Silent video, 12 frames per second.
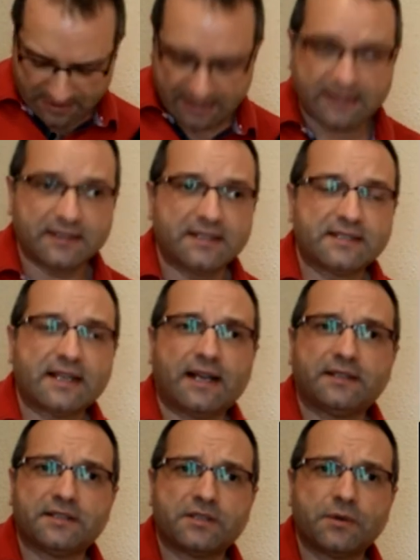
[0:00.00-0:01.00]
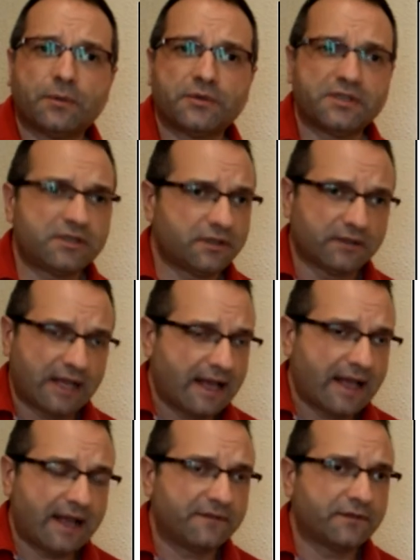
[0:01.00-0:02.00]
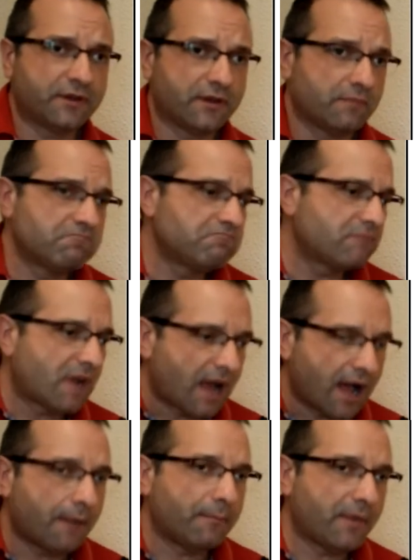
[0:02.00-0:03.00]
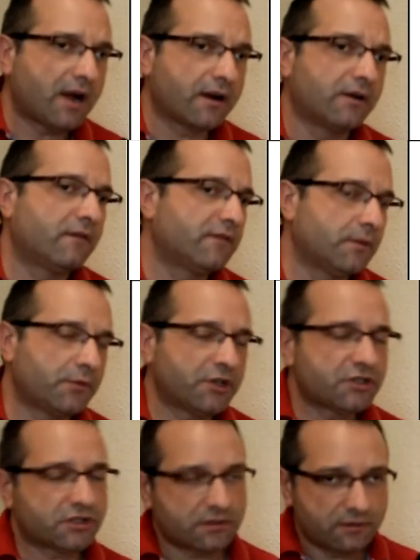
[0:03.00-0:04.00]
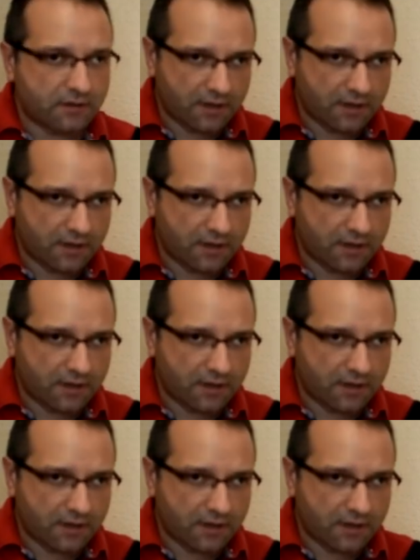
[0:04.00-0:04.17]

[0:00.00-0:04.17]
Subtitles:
I let this at the 0 position, I have the humbucker of the bridge.